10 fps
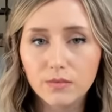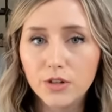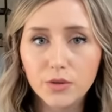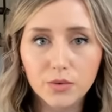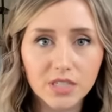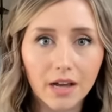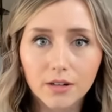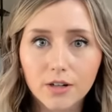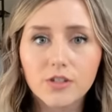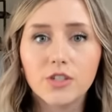new
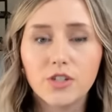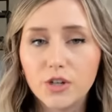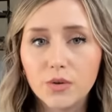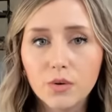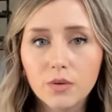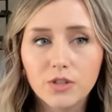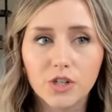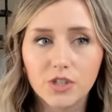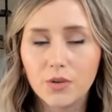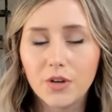sellers too,
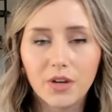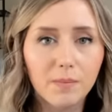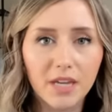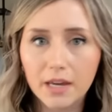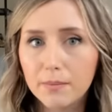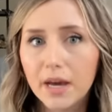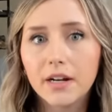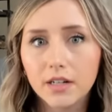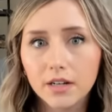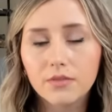just so you can be
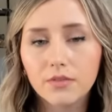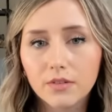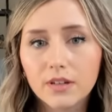competitive.